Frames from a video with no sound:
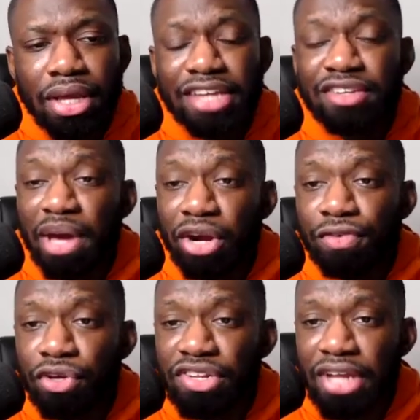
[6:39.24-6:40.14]
it's better
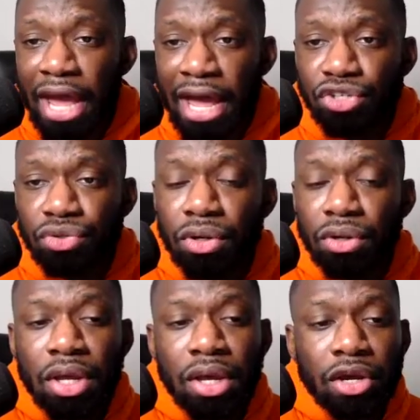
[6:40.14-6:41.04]
if you use the
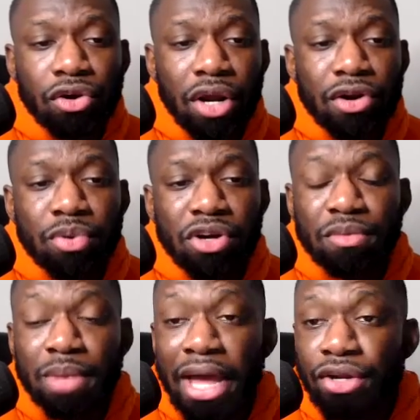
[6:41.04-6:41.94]
actual credit reports
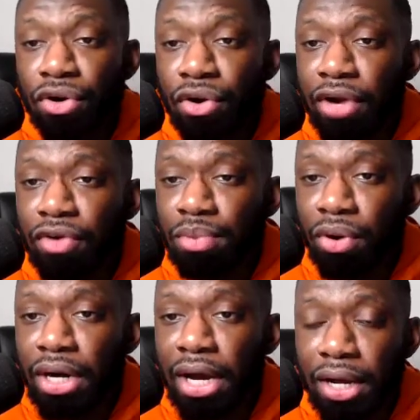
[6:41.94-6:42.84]
from
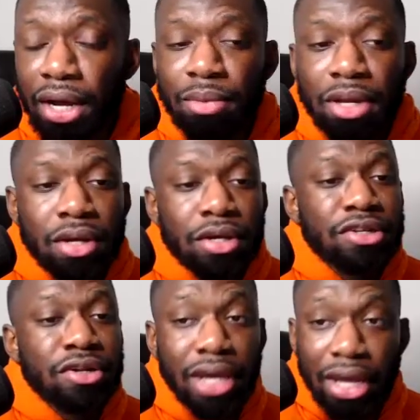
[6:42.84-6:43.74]
annualcreditreport.com.
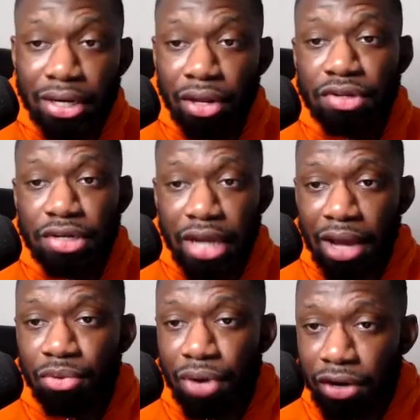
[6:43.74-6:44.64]
So get those
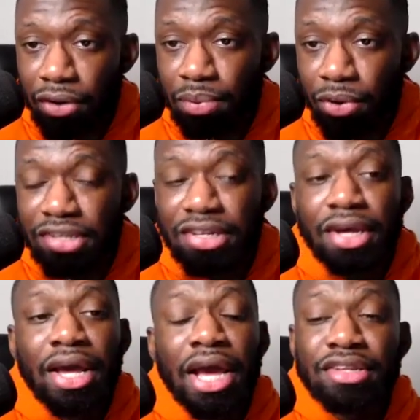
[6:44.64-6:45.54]
damn credit reports
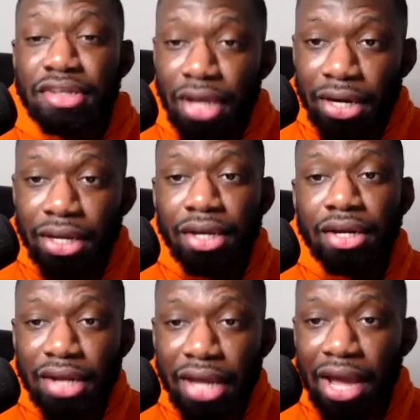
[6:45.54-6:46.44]
and study
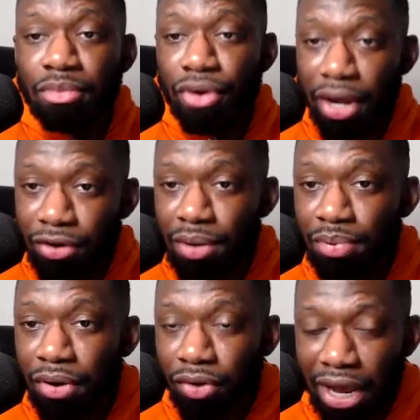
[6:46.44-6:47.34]
the damn credit
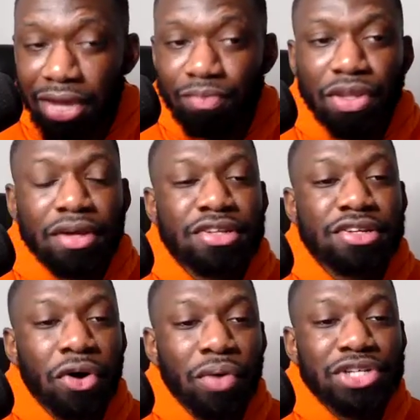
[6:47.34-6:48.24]
report, right?
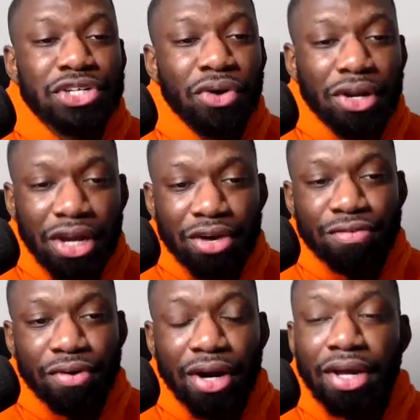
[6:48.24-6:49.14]
So what you're going to look
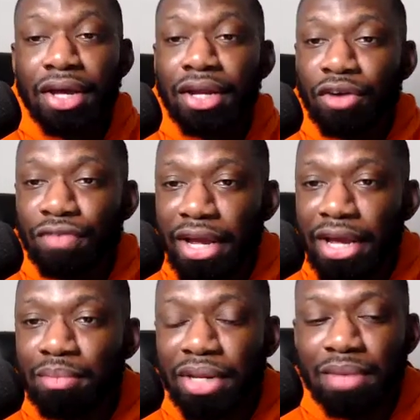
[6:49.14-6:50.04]
for
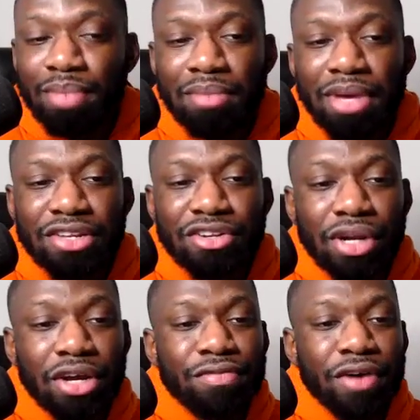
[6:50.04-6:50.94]
incomplete payment
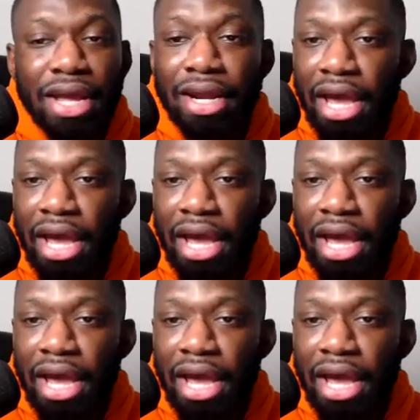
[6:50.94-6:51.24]
history, look for